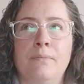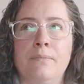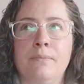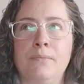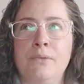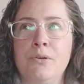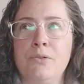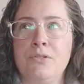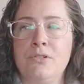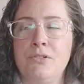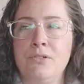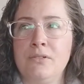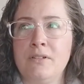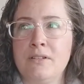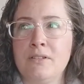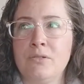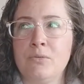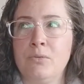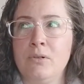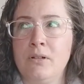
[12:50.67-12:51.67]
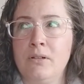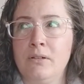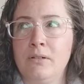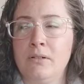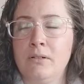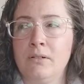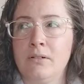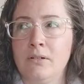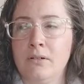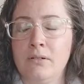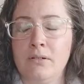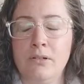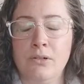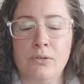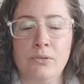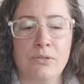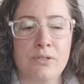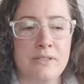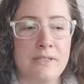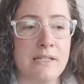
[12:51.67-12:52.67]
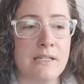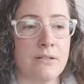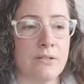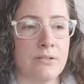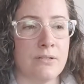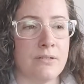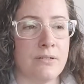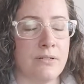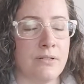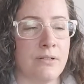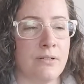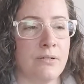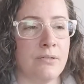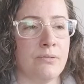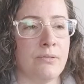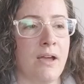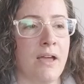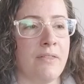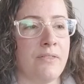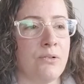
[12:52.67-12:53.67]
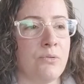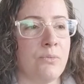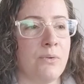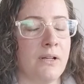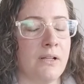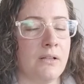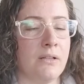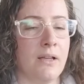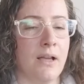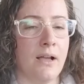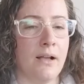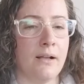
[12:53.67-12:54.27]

new students will, or new seekers rather, will